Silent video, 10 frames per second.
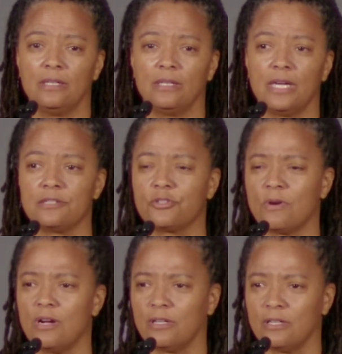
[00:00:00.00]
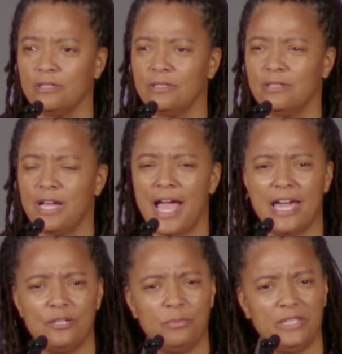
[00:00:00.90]
got stronger.
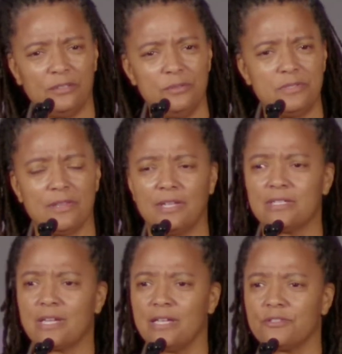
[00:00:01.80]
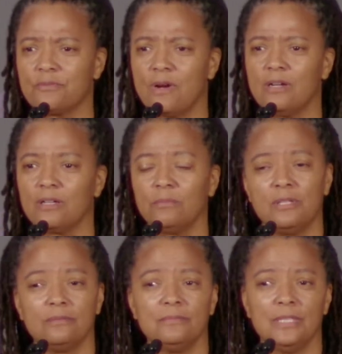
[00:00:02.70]
How did we lose and things got stronger? Well,